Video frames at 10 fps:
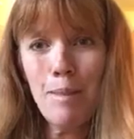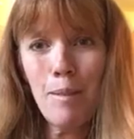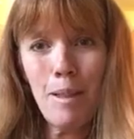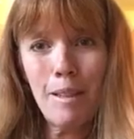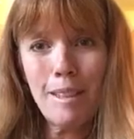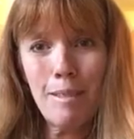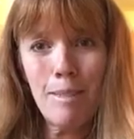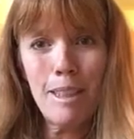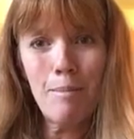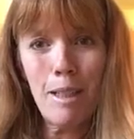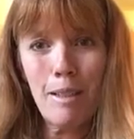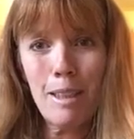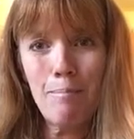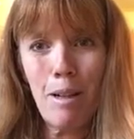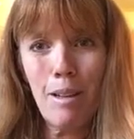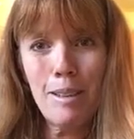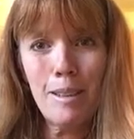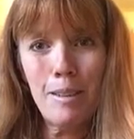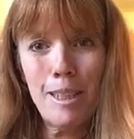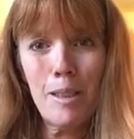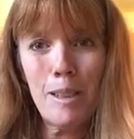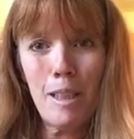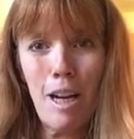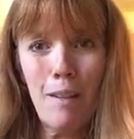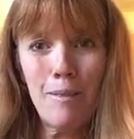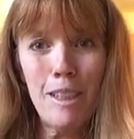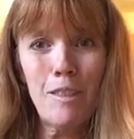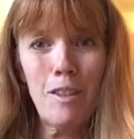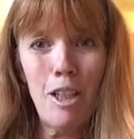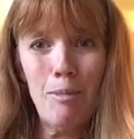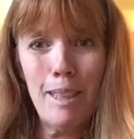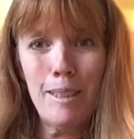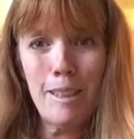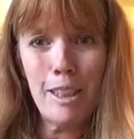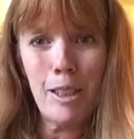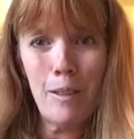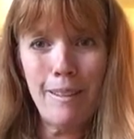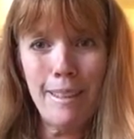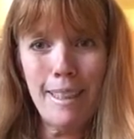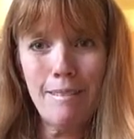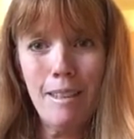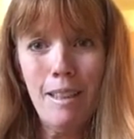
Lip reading: be welcome at the American Bar Association Conference for Homeland Security.